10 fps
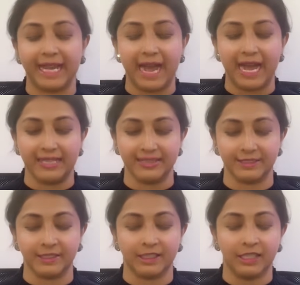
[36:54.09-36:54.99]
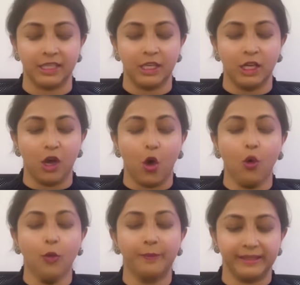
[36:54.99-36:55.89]
as
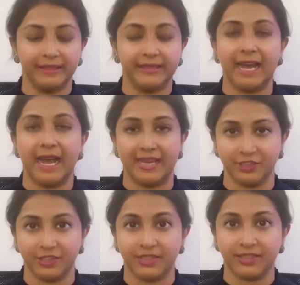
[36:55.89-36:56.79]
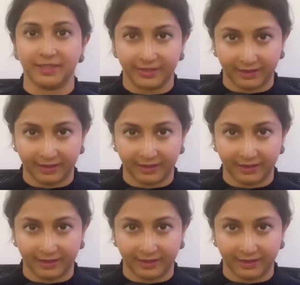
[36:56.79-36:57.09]
open as